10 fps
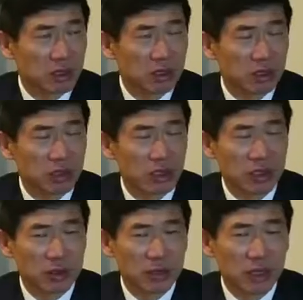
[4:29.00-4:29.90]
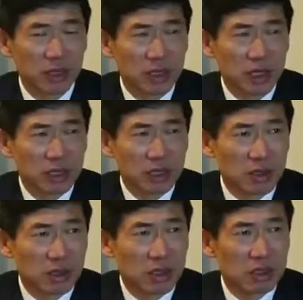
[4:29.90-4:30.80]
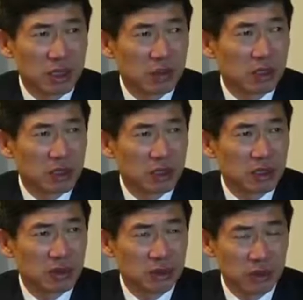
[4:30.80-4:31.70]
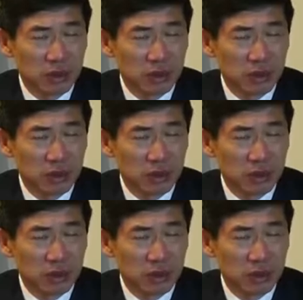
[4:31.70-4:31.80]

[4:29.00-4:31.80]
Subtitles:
historically. So it is a complex issue.